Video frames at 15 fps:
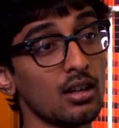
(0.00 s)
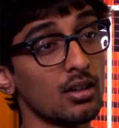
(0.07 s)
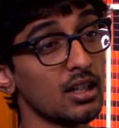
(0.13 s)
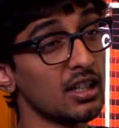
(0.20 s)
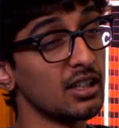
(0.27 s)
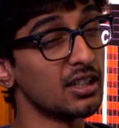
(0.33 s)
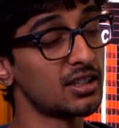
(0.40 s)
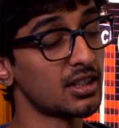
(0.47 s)

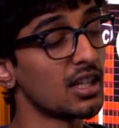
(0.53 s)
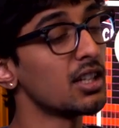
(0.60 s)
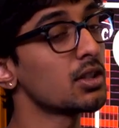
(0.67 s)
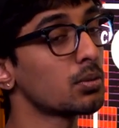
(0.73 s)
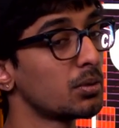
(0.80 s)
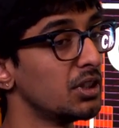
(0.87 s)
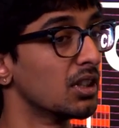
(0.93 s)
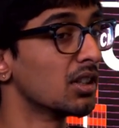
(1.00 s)
in a sense,
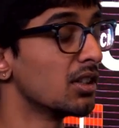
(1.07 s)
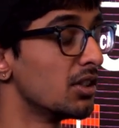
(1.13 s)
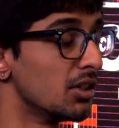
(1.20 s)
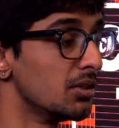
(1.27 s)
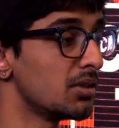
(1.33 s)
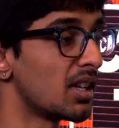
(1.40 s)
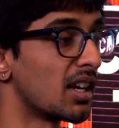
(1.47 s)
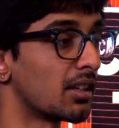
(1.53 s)
we are a
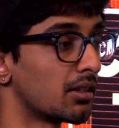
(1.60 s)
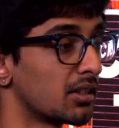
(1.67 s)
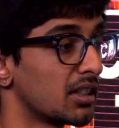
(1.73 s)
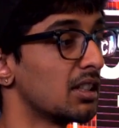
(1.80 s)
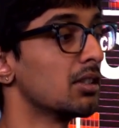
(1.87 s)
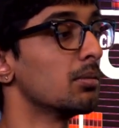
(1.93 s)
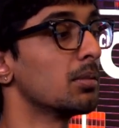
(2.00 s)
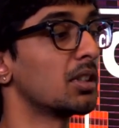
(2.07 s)
news
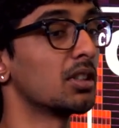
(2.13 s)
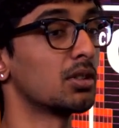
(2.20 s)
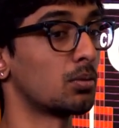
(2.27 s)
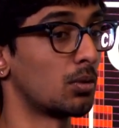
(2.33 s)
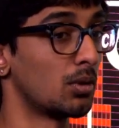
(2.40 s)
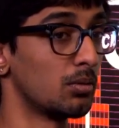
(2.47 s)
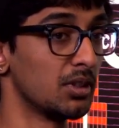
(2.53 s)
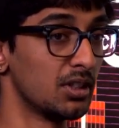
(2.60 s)
aggregator because
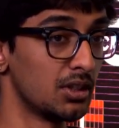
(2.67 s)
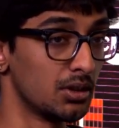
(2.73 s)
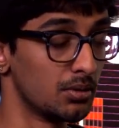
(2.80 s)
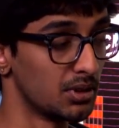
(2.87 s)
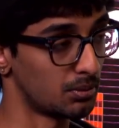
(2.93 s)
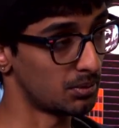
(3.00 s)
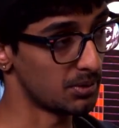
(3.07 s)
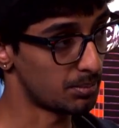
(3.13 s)
what we do
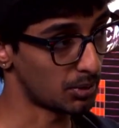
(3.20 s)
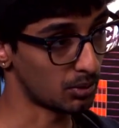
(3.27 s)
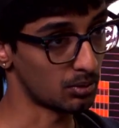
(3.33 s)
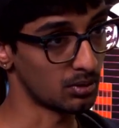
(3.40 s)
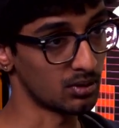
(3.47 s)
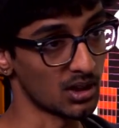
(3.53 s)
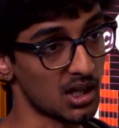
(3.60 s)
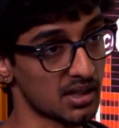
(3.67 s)
is we
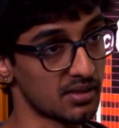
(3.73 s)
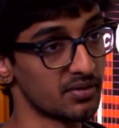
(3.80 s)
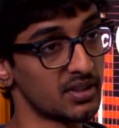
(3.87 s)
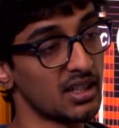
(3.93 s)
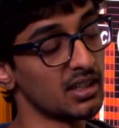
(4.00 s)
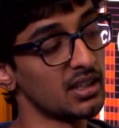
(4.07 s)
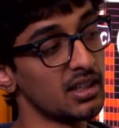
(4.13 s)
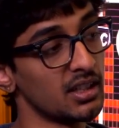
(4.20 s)
pull a lot of
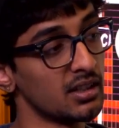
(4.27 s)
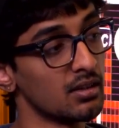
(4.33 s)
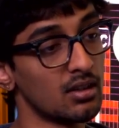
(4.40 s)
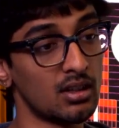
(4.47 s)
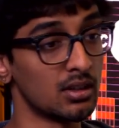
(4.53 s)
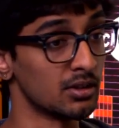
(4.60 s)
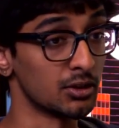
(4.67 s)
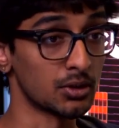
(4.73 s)
data in
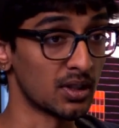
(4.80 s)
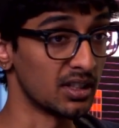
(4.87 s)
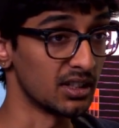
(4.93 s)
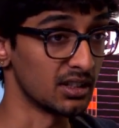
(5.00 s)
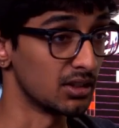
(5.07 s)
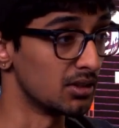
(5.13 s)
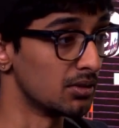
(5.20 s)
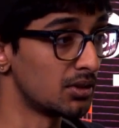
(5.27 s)
on
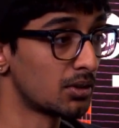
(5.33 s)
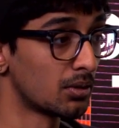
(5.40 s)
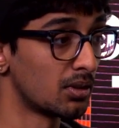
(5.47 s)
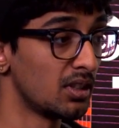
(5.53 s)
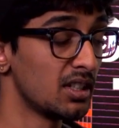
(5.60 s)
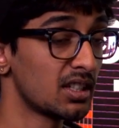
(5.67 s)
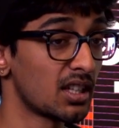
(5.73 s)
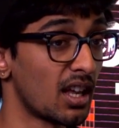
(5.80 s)
trending news stories